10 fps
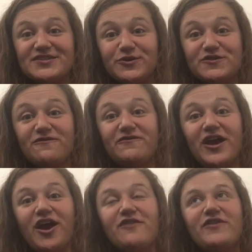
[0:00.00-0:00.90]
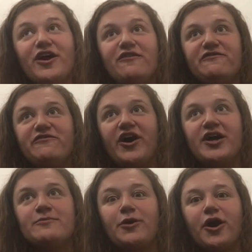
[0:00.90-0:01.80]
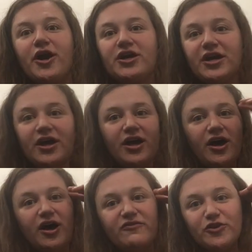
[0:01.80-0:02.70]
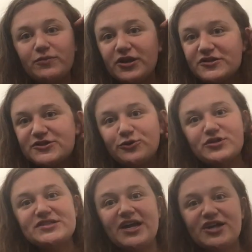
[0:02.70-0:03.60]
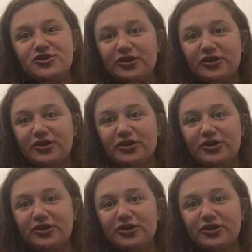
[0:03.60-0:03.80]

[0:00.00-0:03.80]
So it's a very, very fun part of your middle school schedule.